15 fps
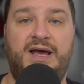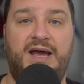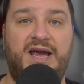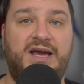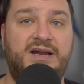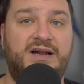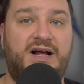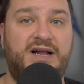
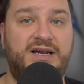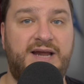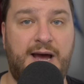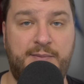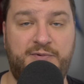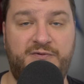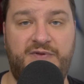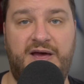And on
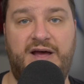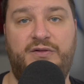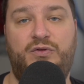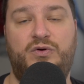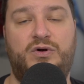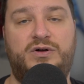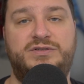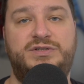top of that,
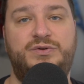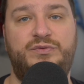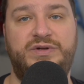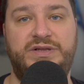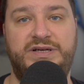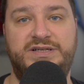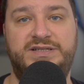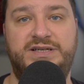they're also
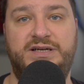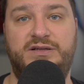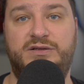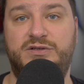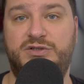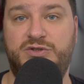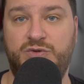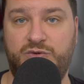releasing
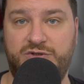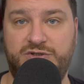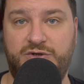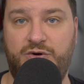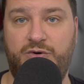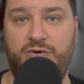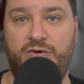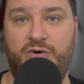the source
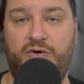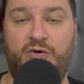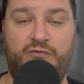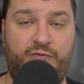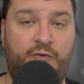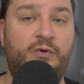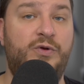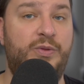code
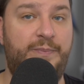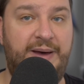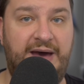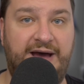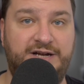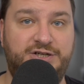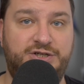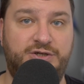for the
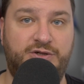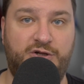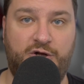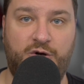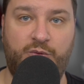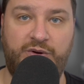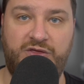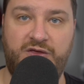patch
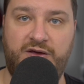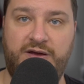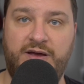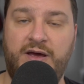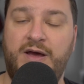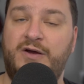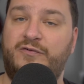along with it